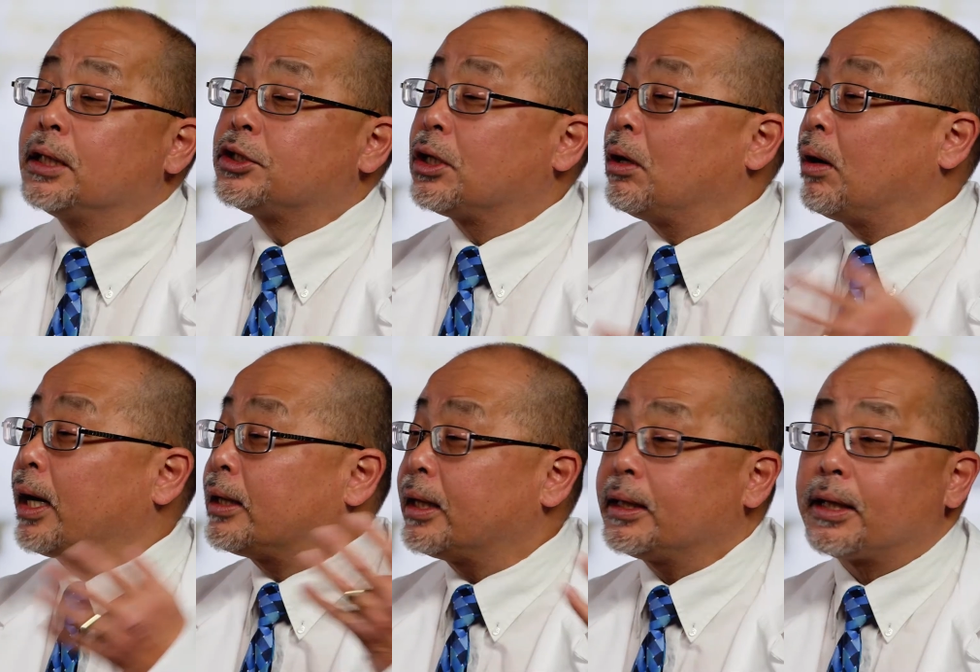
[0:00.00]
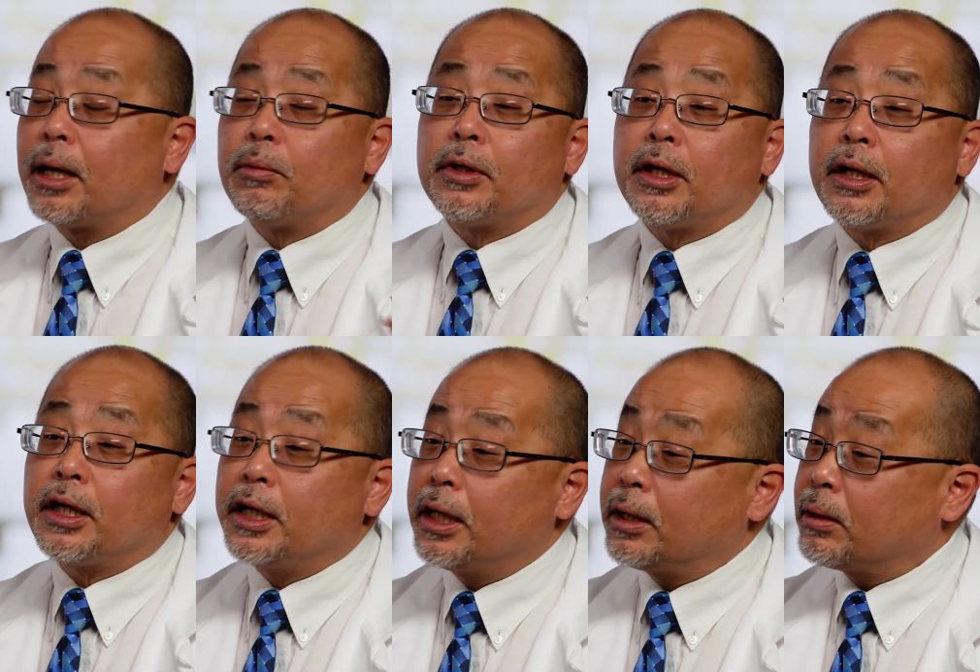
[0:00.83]
So I think that within a
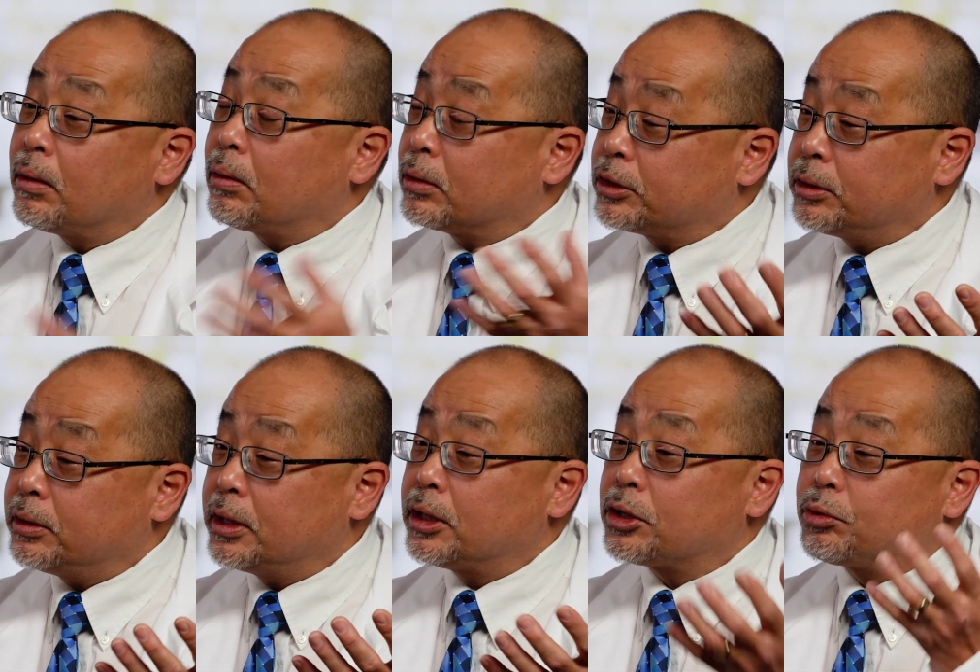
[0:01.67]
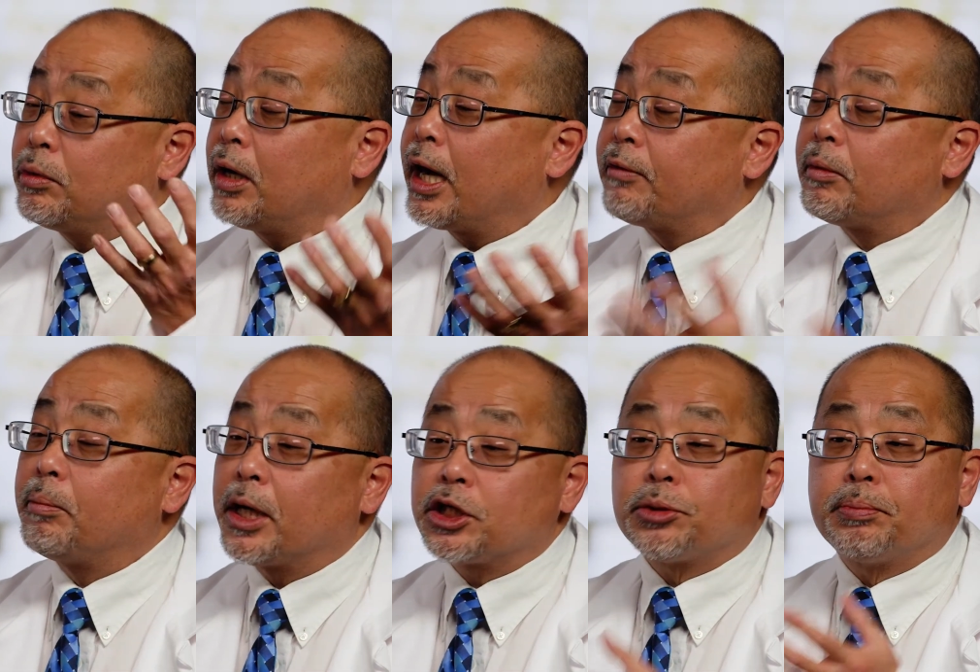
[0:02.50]
year or two years, we'll have a
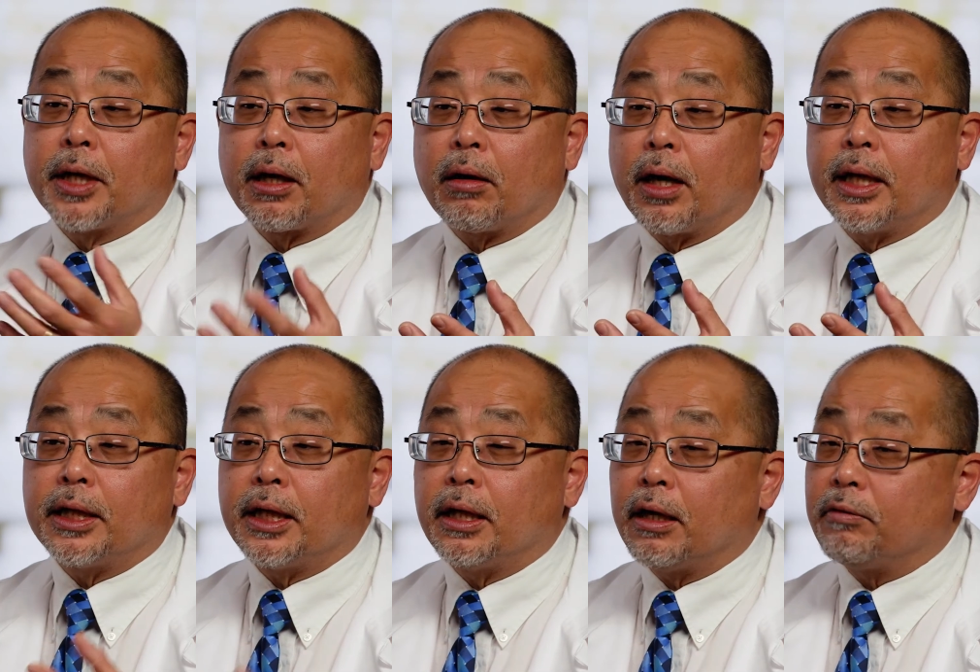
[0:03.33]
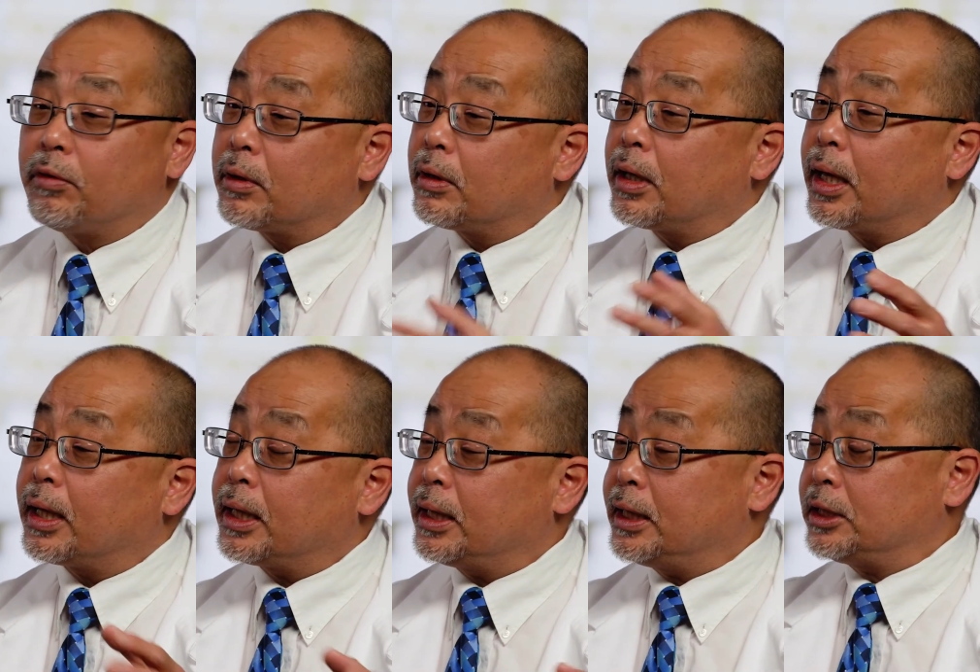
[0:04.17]
much better idea of whether or
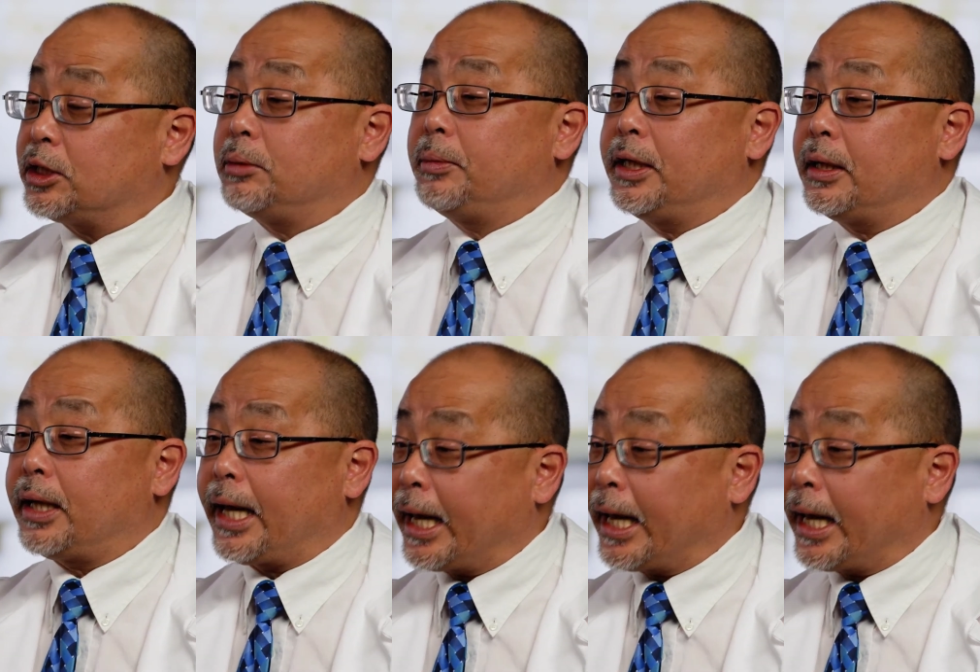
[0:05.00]
not it needs to be an